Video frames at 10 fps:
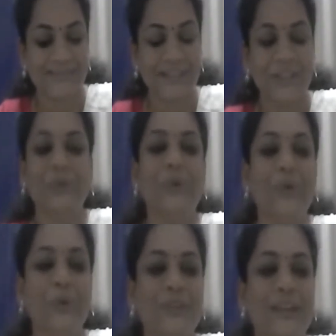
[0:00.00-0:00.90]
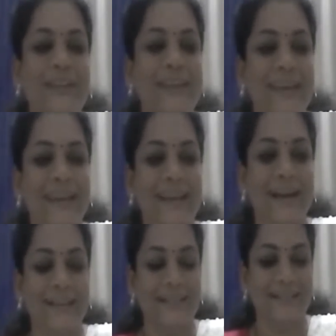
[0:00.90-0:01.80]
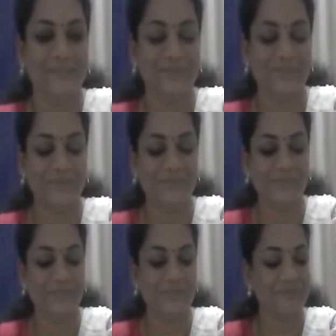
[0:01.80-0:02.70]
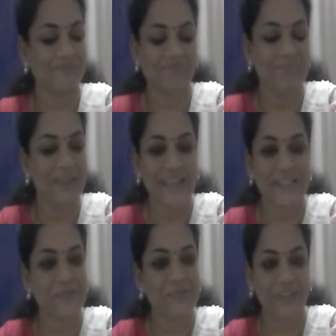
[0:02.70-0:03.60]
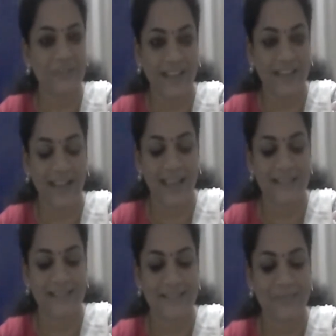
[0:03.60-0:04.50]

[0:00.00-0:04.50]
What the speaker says: You know that Kerala, blessed with wetlands.